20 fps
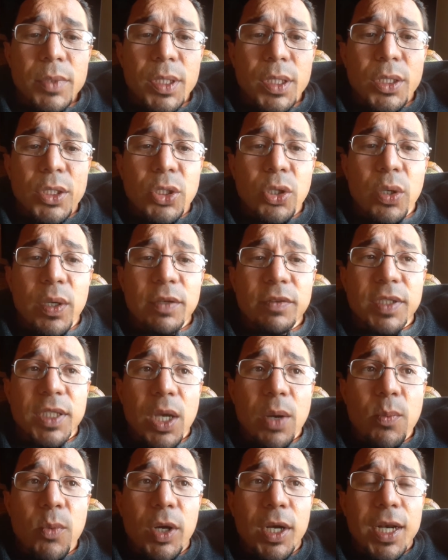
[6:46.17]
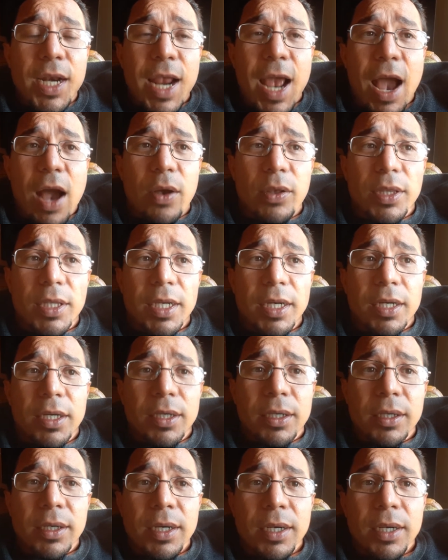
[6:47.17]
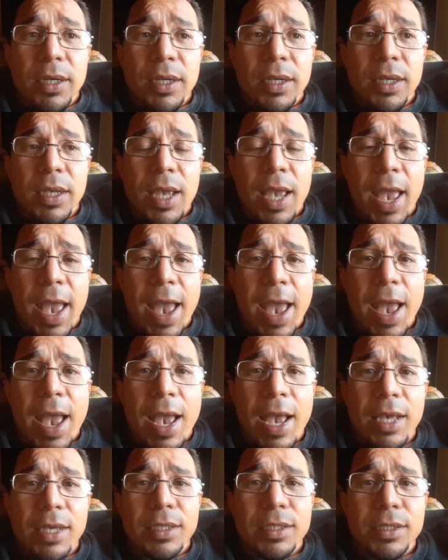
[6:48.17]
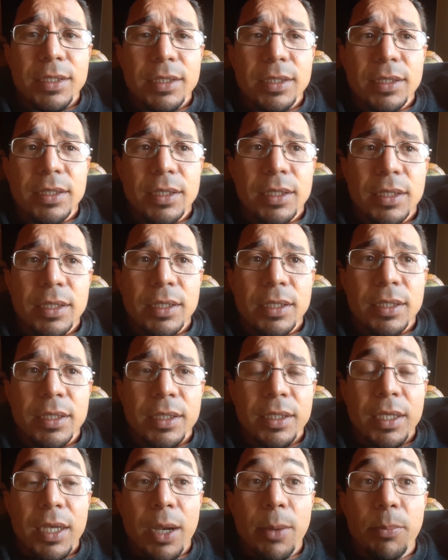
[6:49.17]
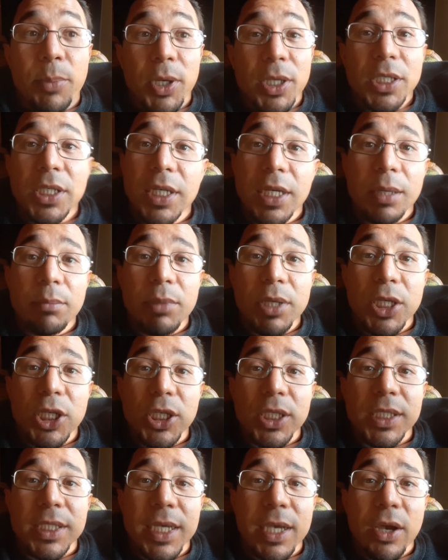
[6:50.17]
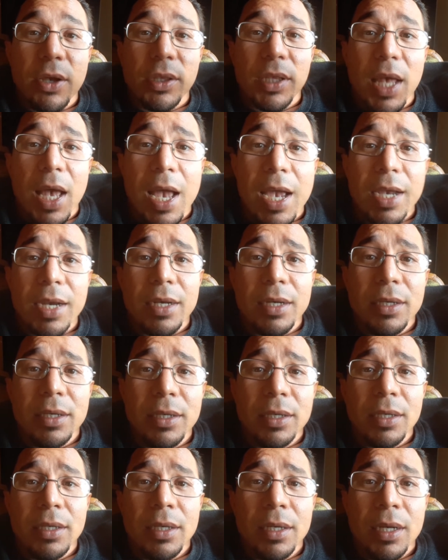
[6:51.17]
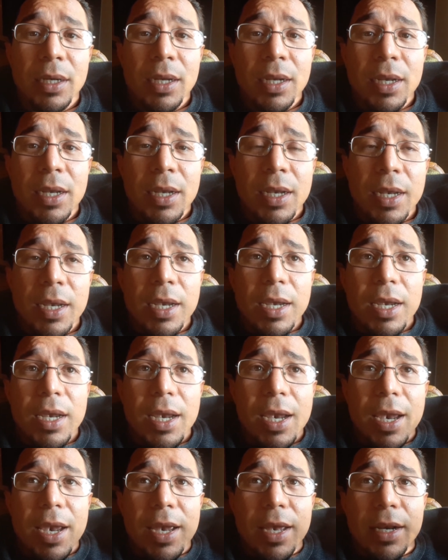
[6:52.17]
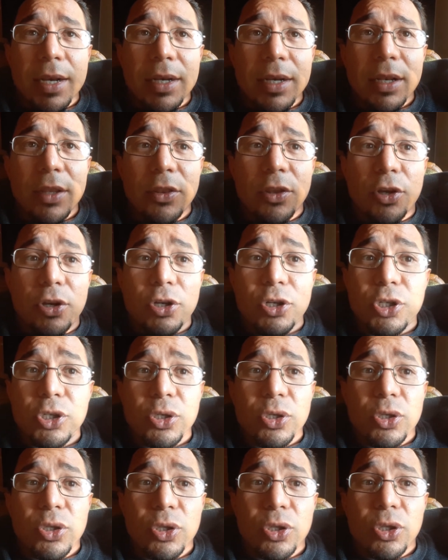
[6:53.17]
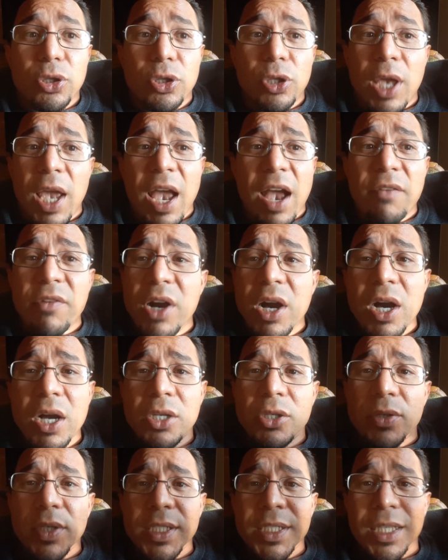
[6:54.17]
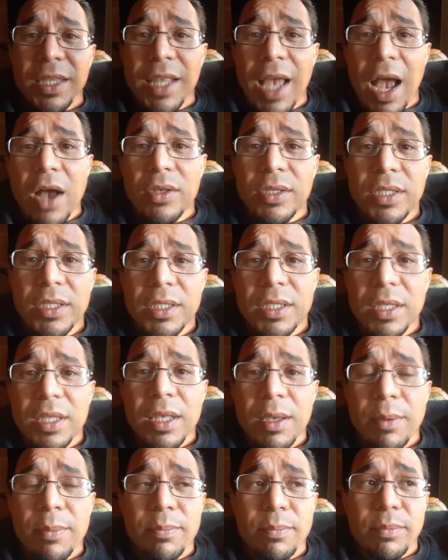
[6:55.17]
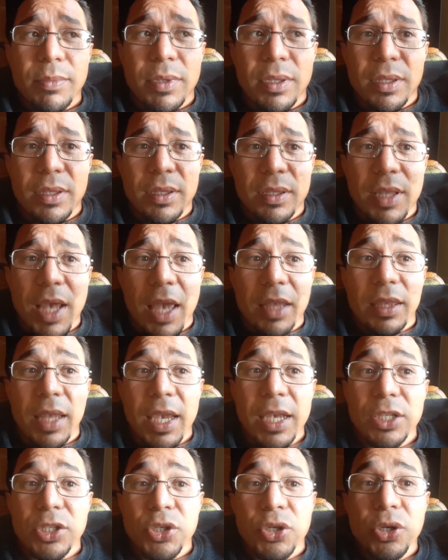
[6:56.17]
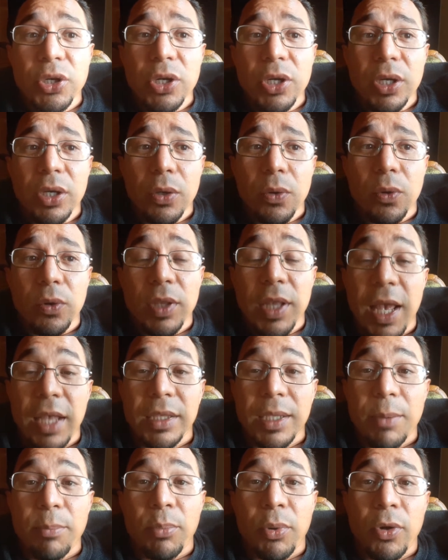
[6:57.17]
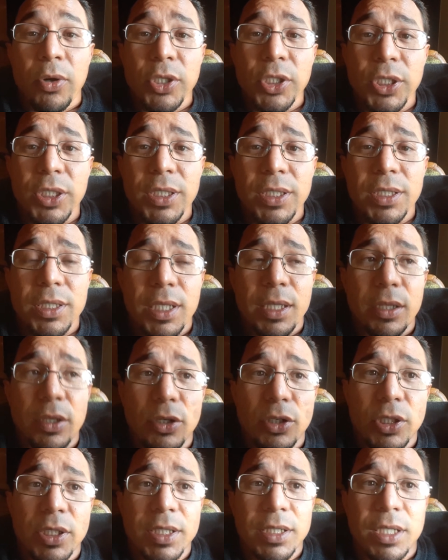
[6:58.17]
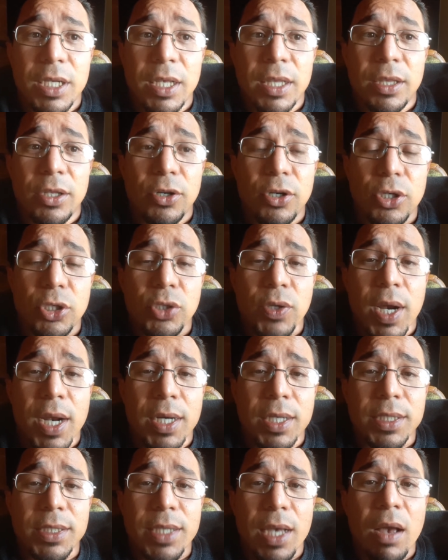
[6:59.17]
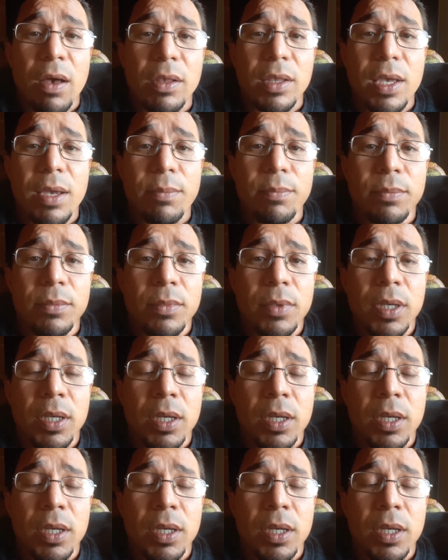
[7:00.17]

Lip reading: So if someone out there has a bunch of images, say online, and they have hundreds and thousands of them that they took or that they purchased, and they're trying to sell them,